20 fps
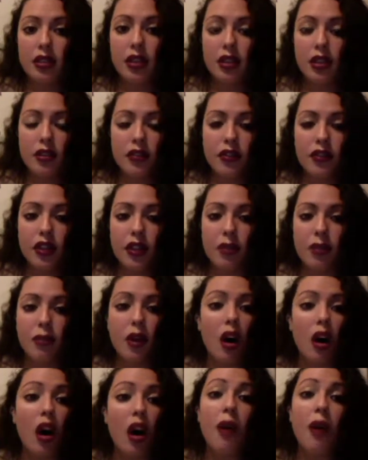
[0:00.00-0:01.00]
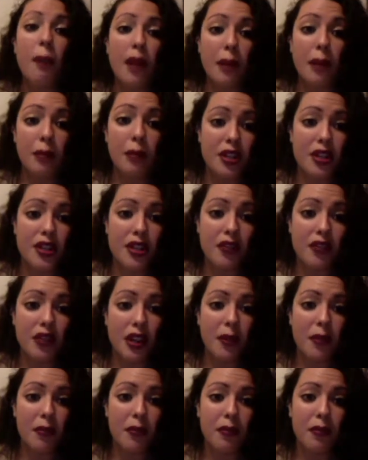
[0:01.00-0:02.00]
from all memories of
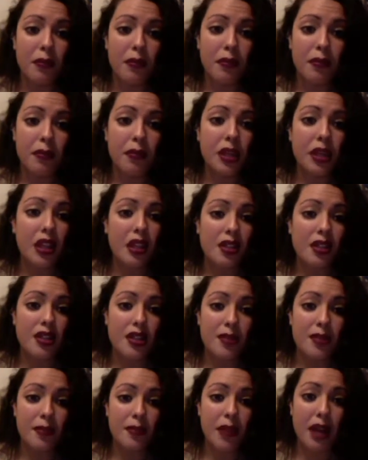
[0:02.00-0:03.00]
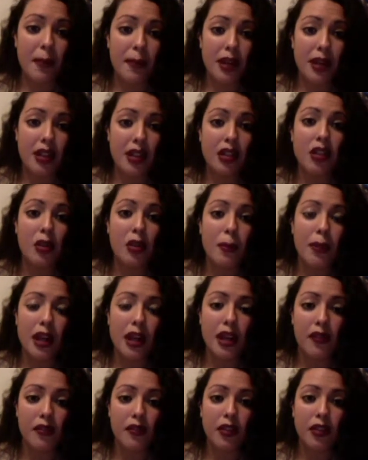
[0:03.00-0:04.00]
them because it might be a little
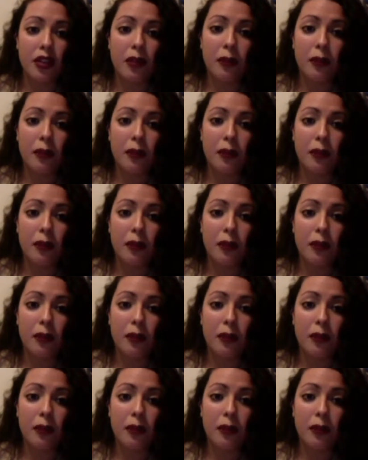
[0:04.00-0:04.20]
painful.